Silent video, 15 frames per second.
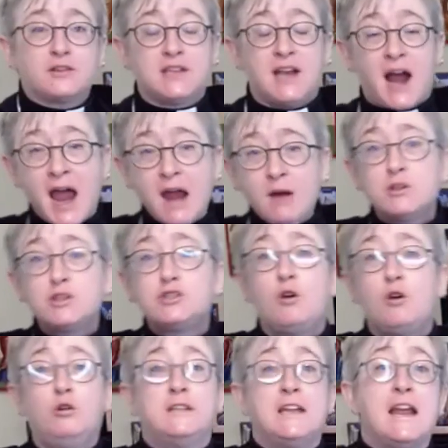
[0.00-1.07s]
And I was
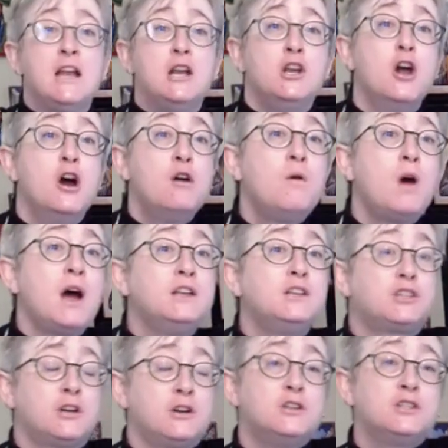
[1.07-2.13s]
told in no
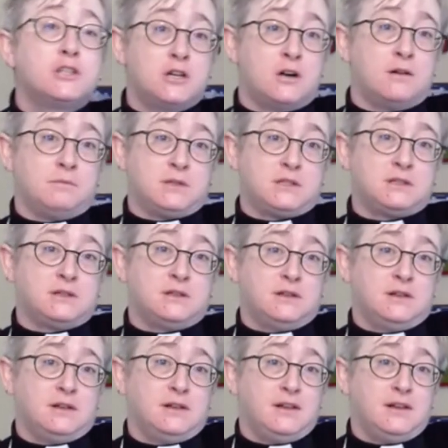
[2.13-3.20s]
uncertain terms
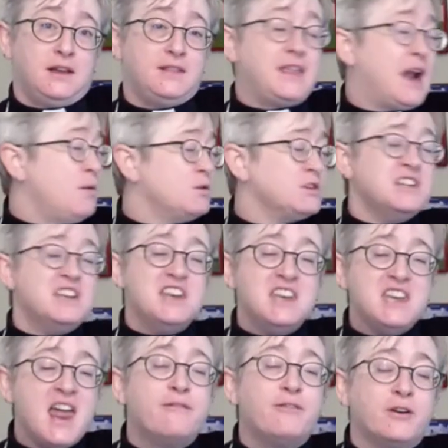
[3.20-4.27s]
that I was
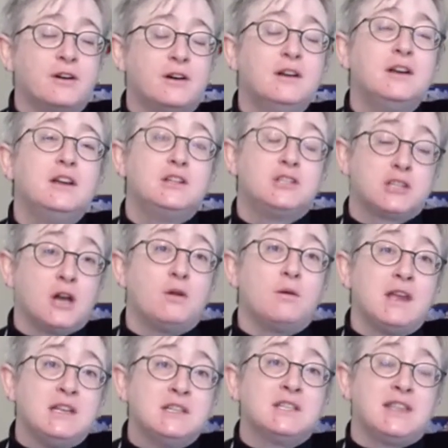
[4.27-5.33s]
never to go
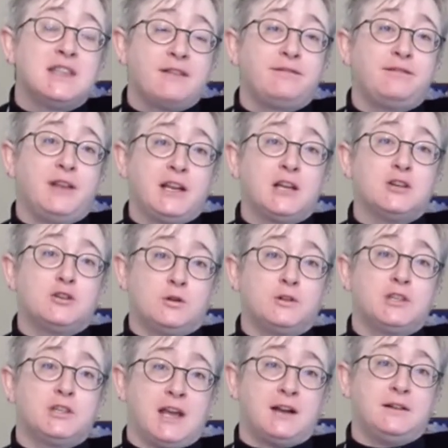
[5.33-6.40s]
into that flood control
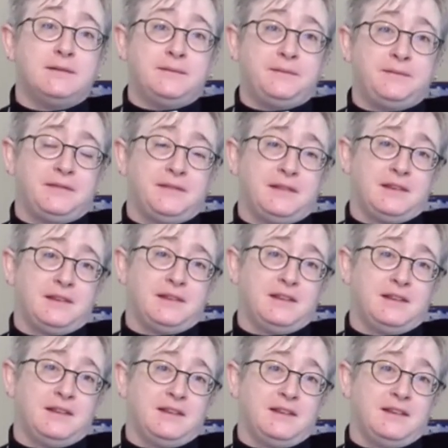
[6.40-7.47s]
channel.
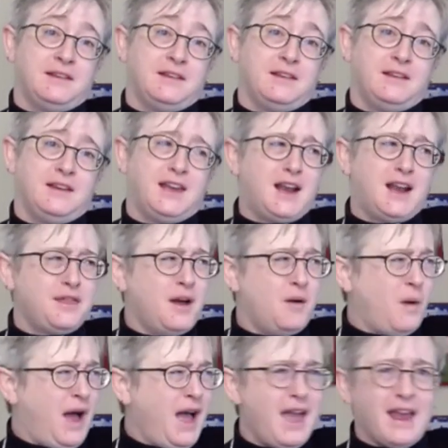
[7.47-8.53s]
And I thought,
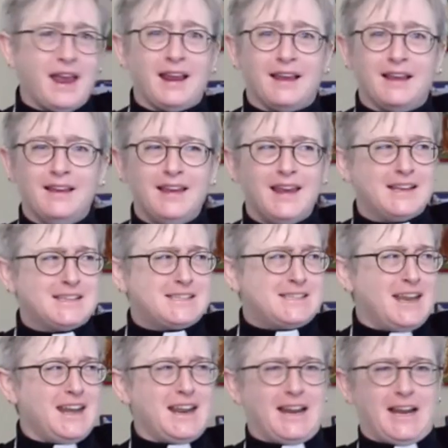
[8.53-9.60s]
why? It's
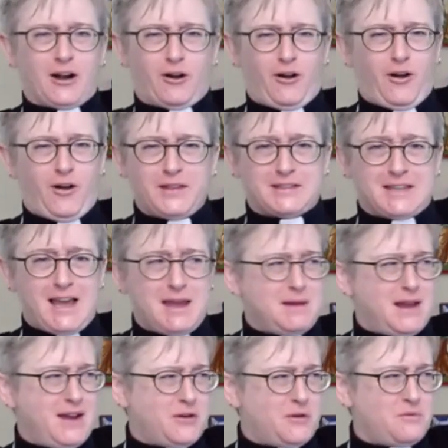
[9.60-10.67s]
sunny here all the time. It
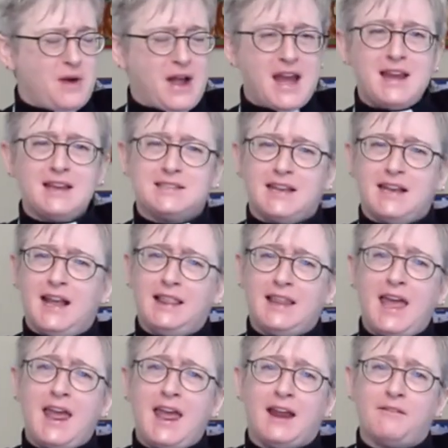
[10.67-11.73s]
never rains in
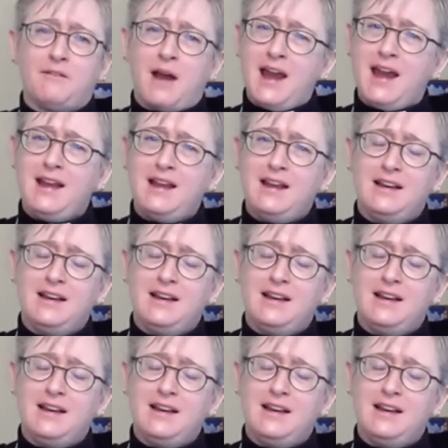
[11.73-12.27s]
LA, right?